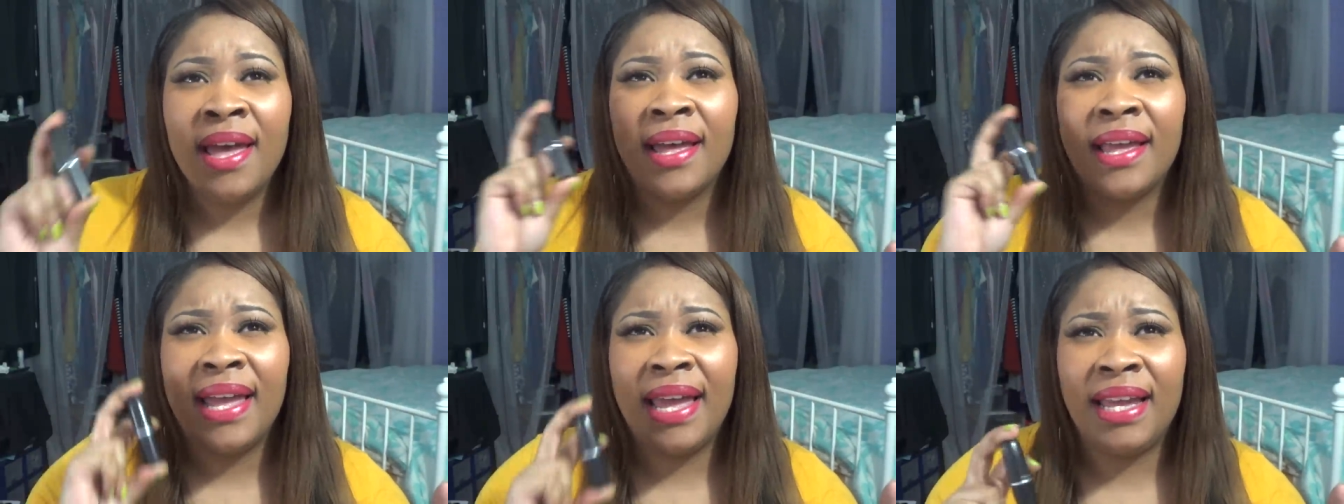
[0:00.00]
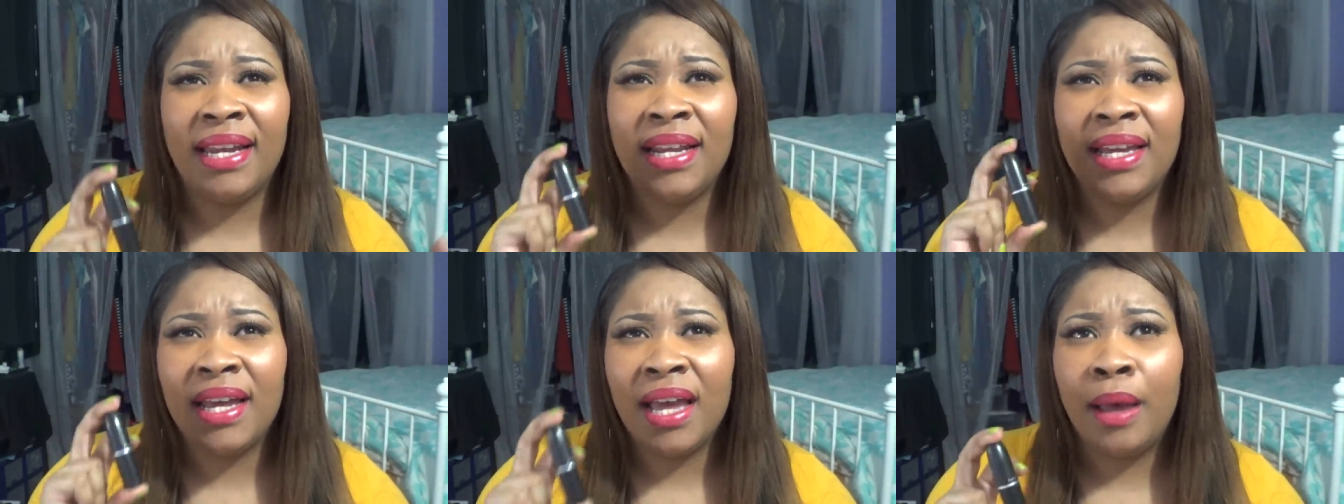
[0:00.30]

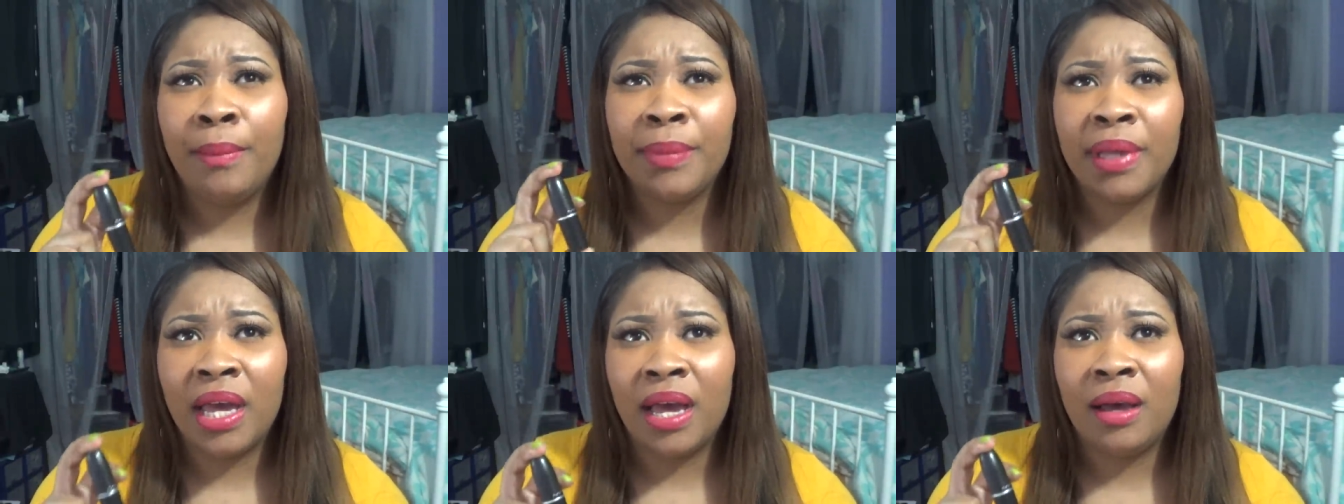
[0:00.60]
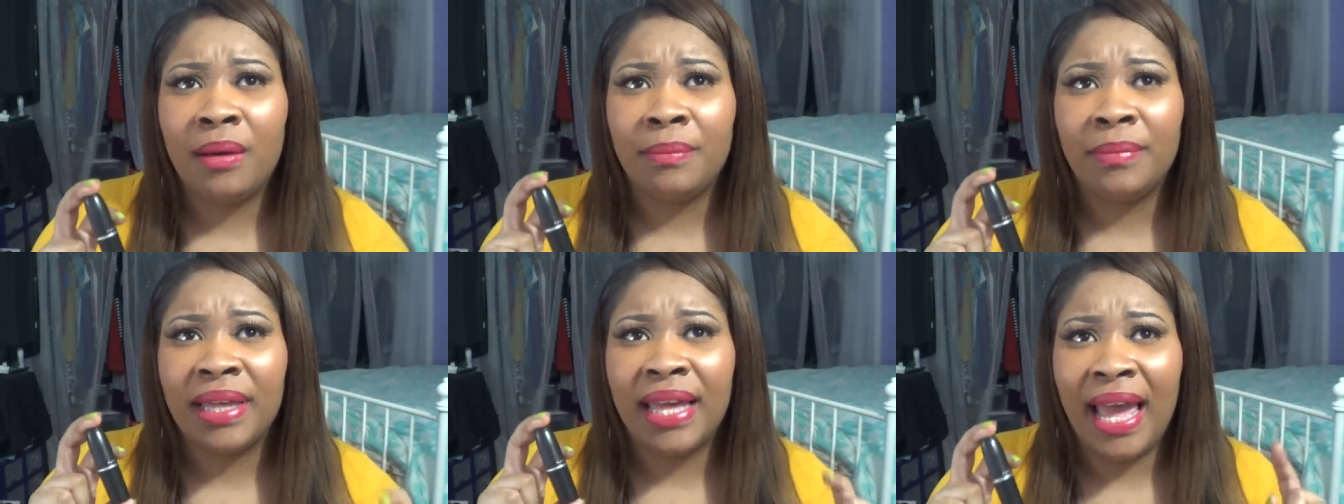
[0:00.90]
Candy Yum
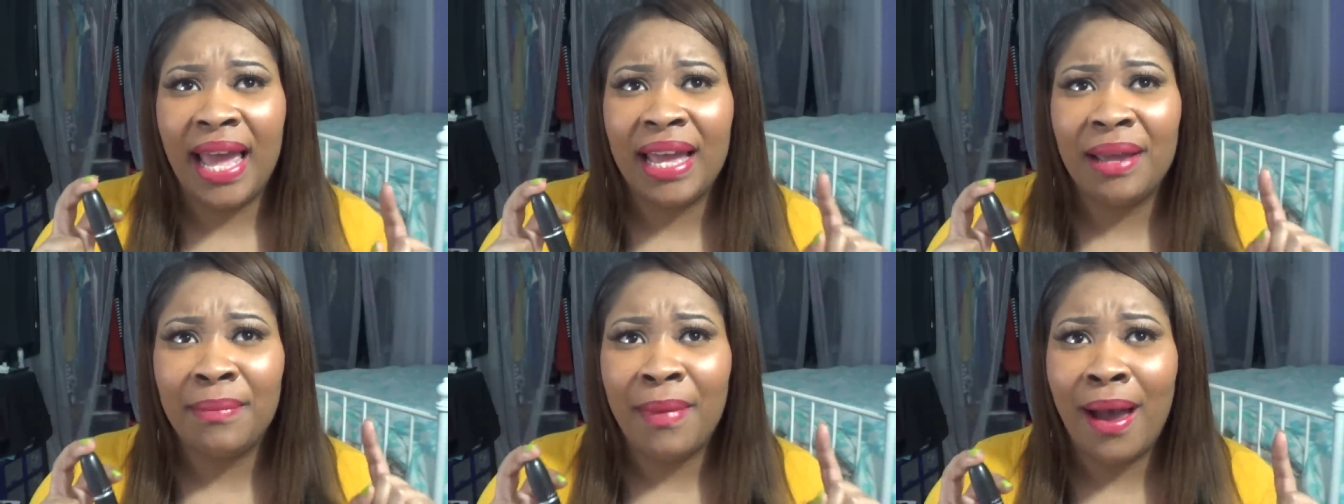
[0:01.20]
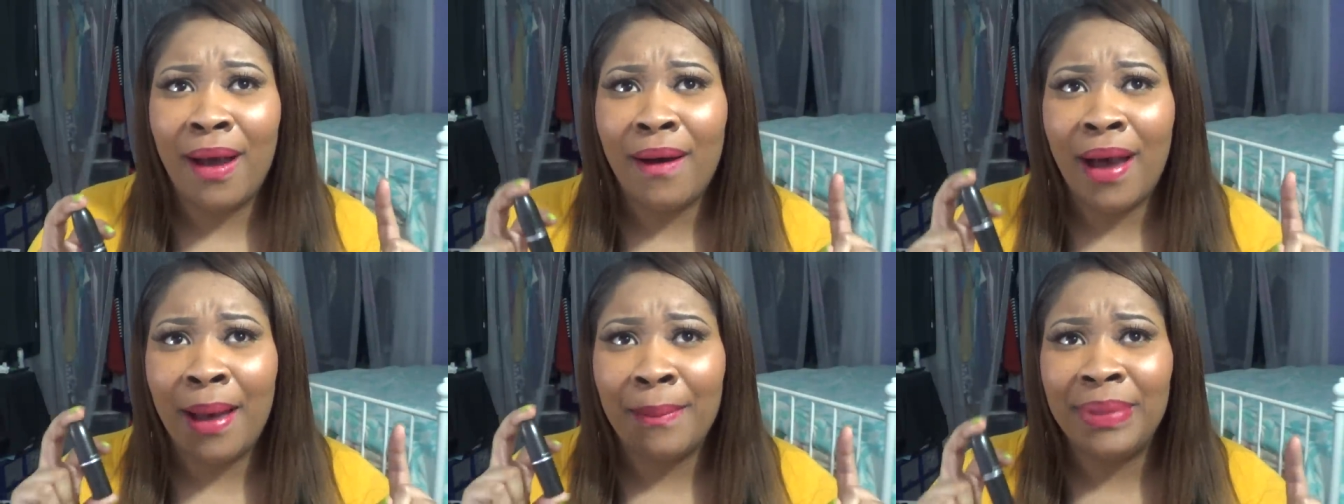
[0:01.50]
Yum came
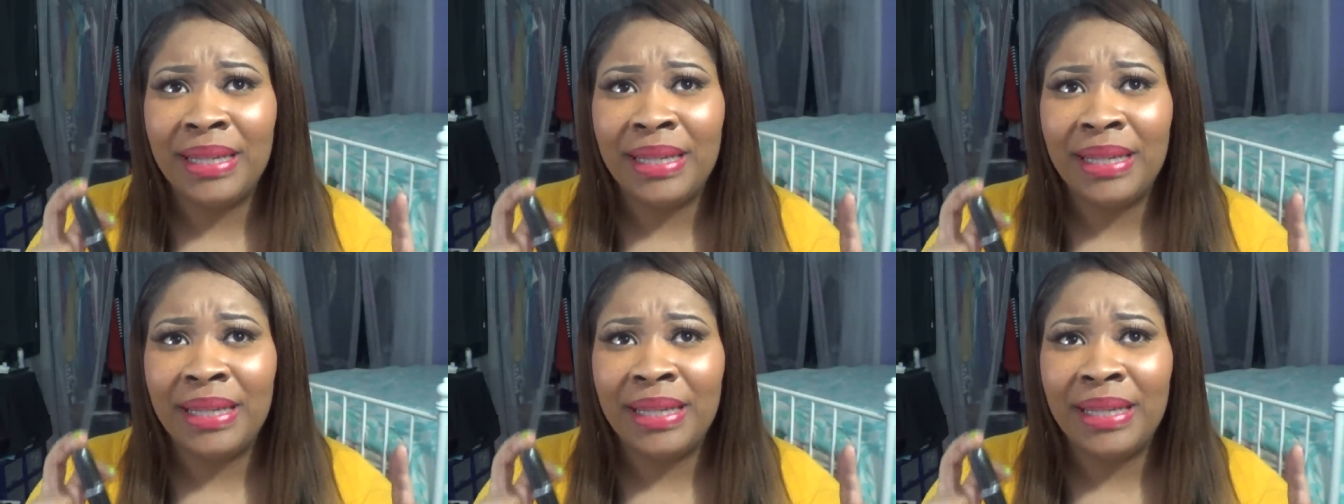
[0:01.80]
out, I